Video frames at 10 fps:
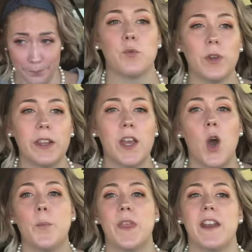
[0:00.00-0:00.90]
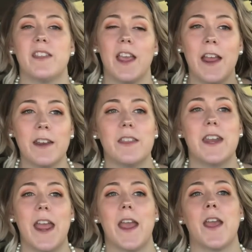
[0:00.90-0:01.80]
Really hope that at the end of the
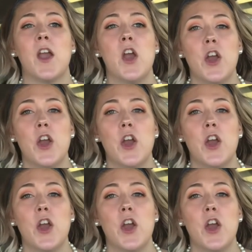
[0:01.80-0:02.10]
day,